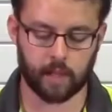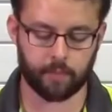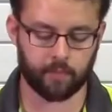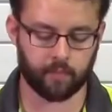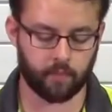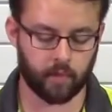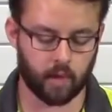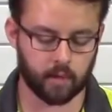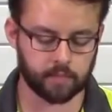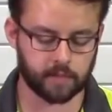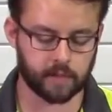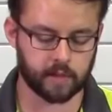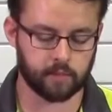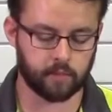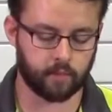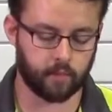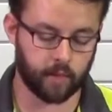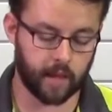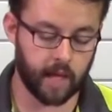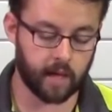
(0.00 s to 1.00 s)
type of alarms,
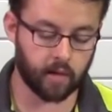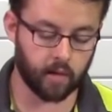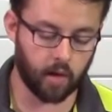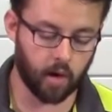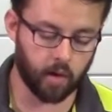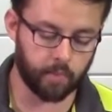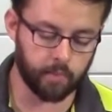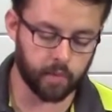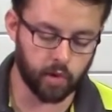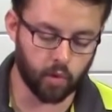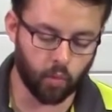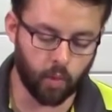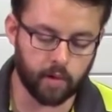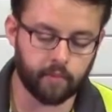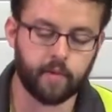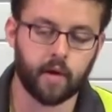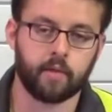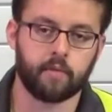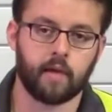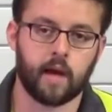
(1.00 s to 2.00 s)
for that alarm, you want
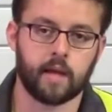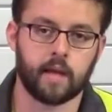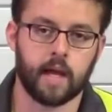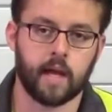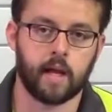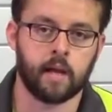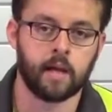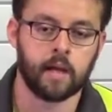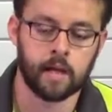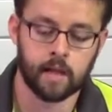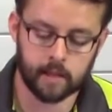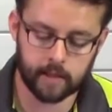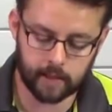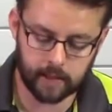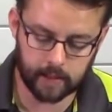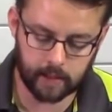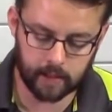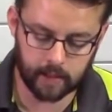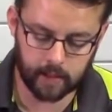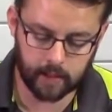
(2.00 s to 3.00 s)
to verify that
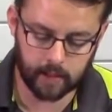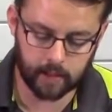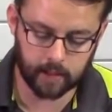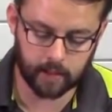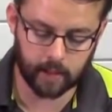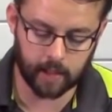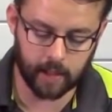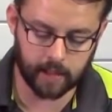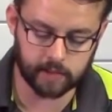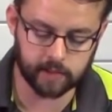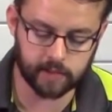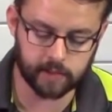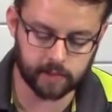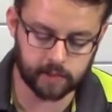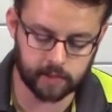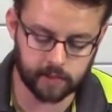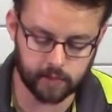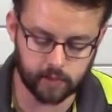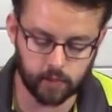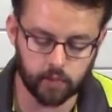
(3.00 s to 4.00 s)
the
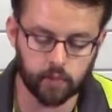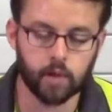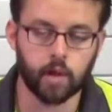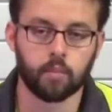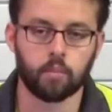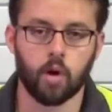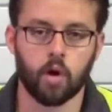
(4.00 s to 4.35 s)
connection to your